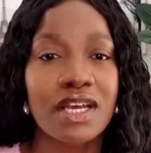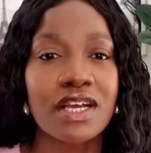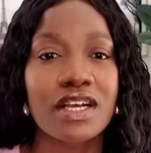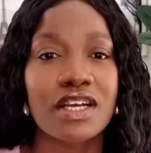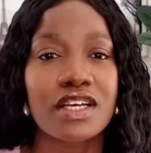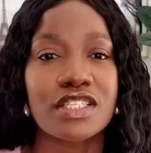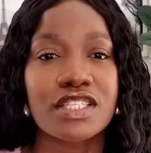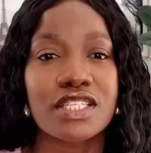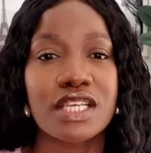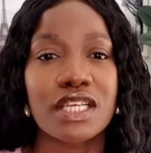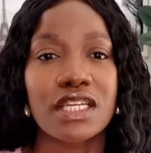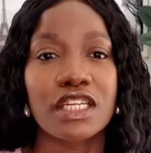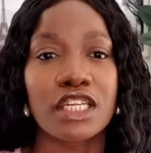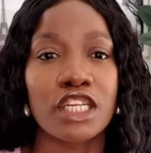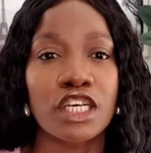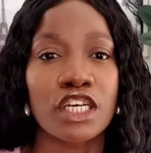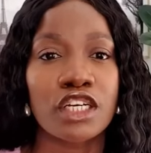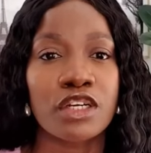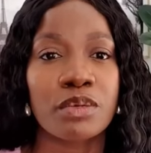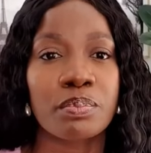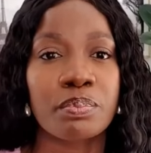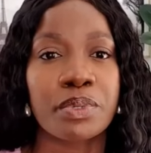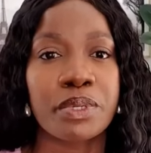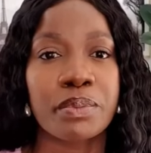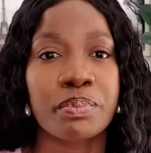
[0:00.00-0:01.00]
because a lot
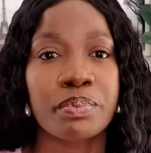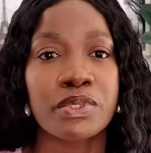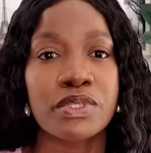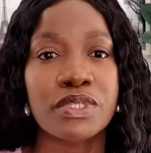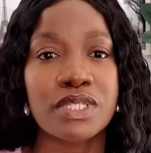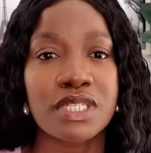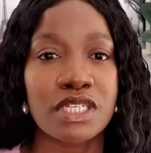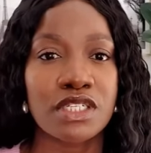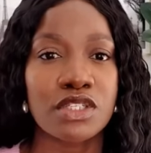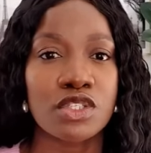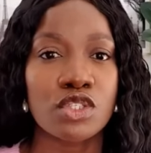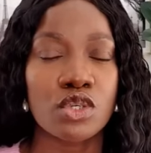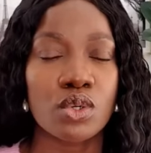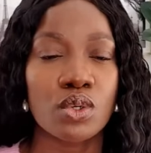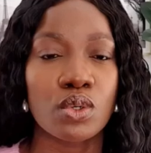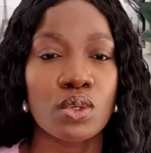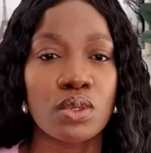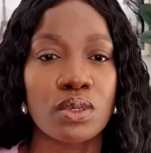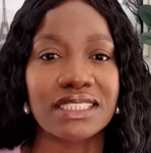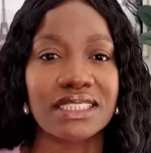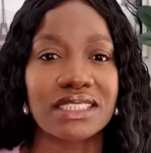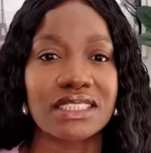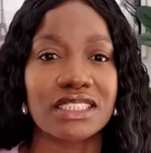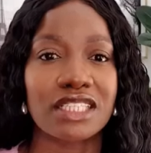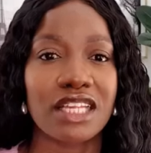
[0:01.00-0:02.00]
of people tend to
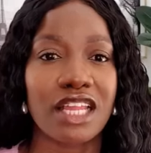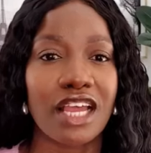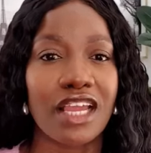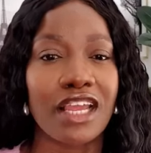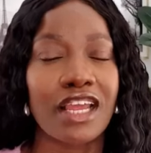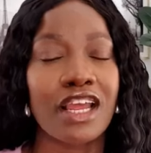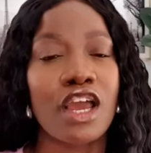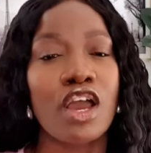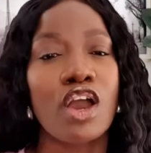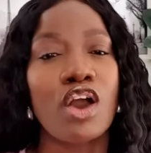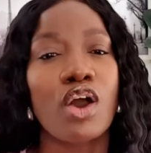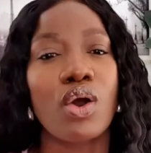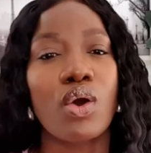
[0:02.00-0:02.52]
look at it like,